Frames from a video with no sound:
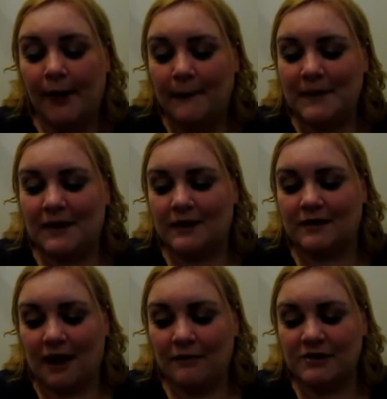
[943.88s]
because
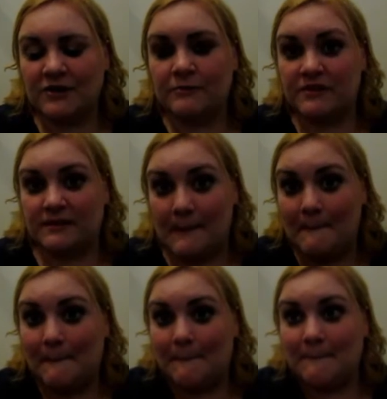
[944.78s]
I wish there was
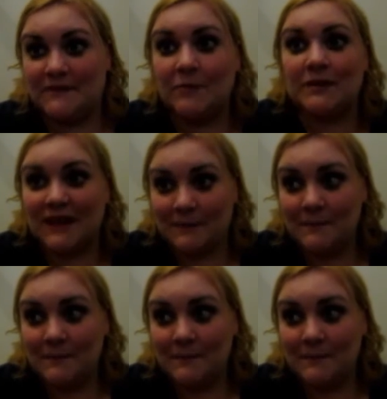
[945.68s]
someone like